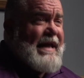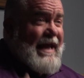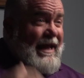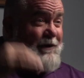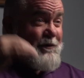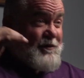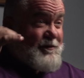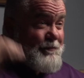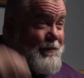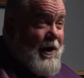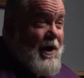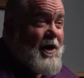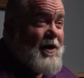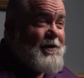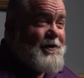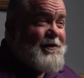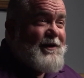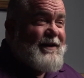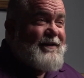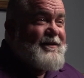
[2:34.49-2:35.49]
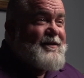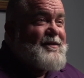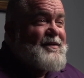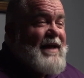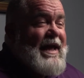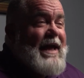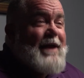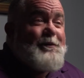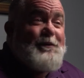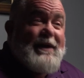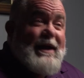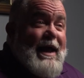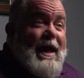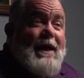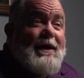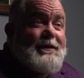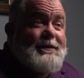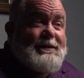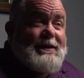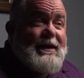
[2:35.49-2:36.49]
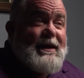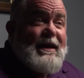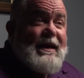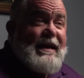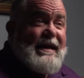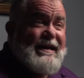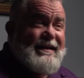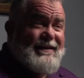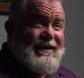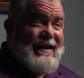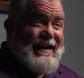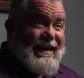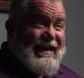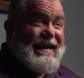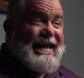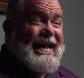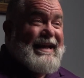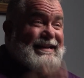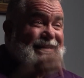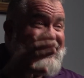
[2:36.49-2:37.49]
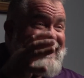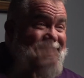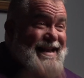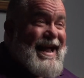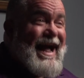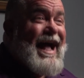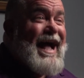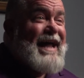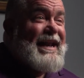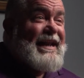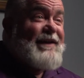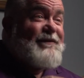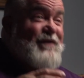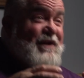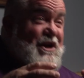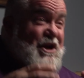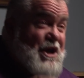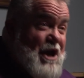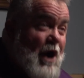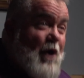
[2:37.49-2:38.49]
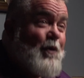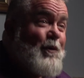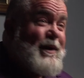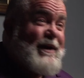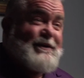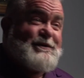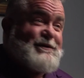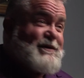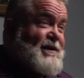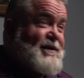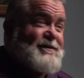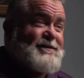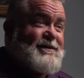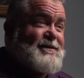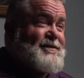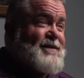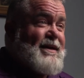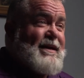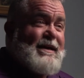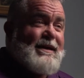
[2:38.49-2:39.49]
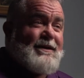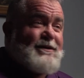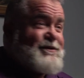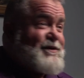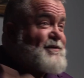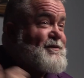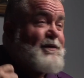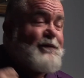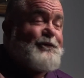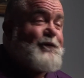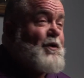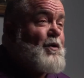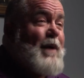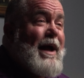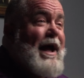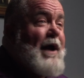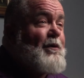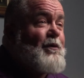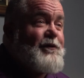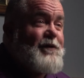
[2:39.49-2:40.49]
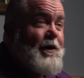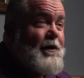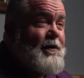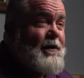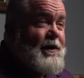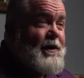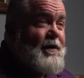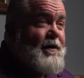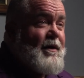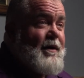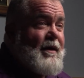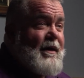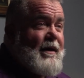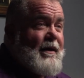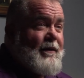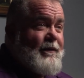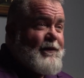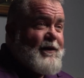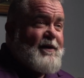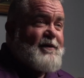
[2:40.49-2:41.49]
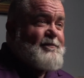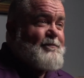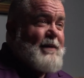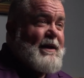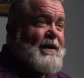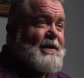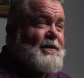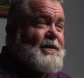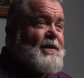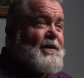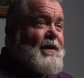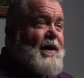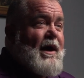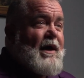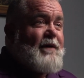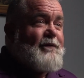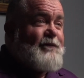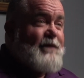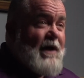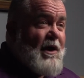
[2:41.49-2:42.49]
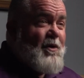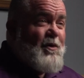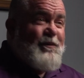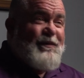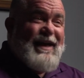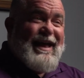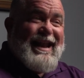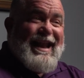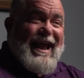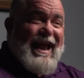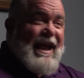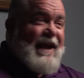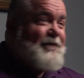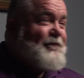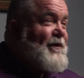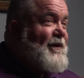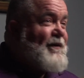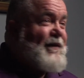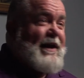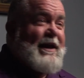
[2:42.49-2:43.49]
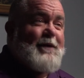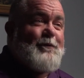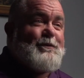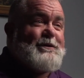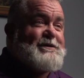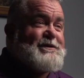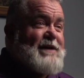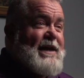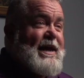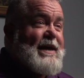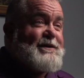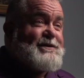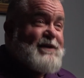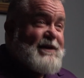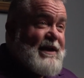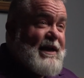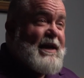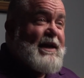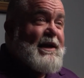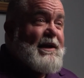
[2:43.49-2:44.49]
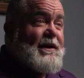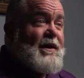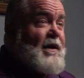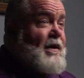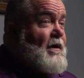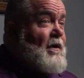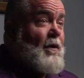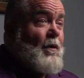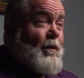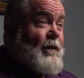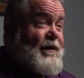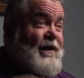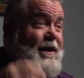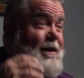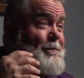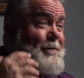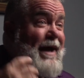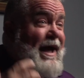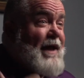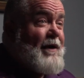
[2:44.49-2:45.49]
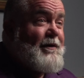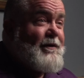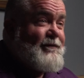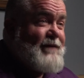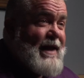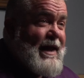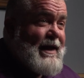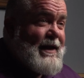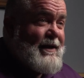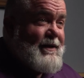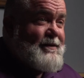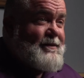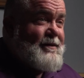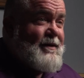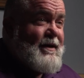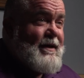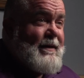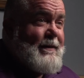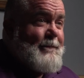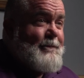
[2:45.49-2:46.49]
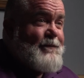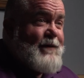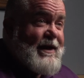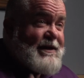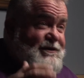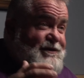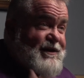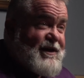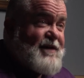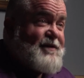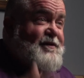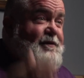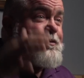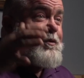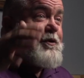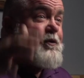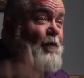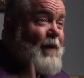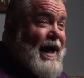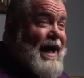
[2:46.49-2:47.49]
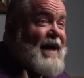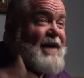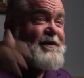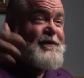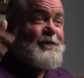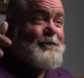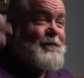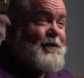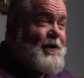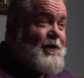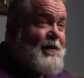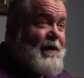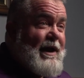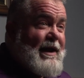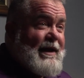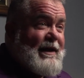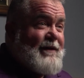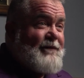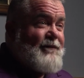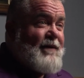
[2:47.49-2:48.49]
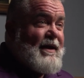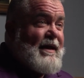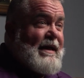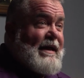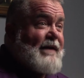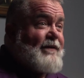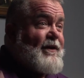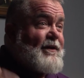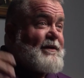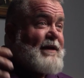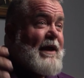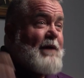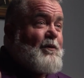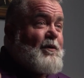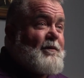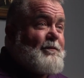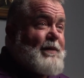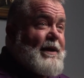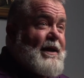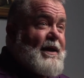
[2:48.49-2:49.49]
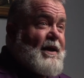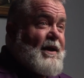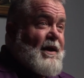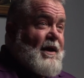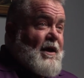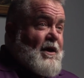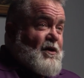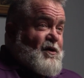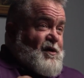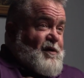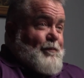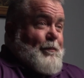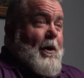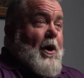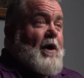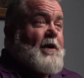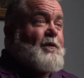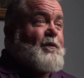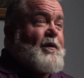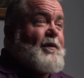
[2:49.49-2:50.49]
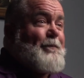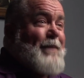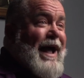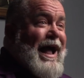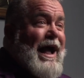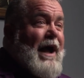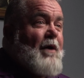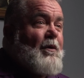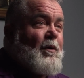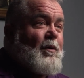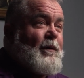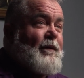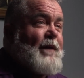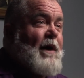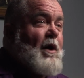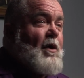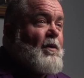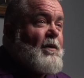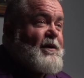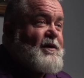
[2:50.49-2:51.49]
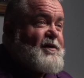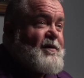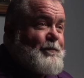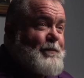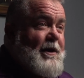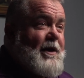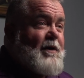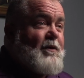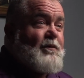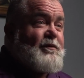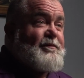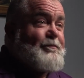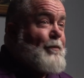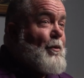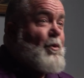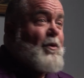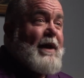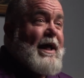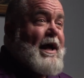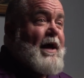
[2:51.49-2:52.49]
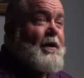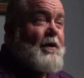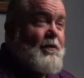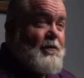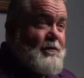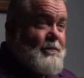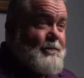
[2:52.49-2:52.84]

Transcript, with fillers: He was pondering the sad reality that he had denied even knowing Jesus just a few hours earlier. These men could not have known that everything would change again within a matter of days, that Jesus would rise from the grave, that they would be sparked with power when the Holy Spirit was poured out on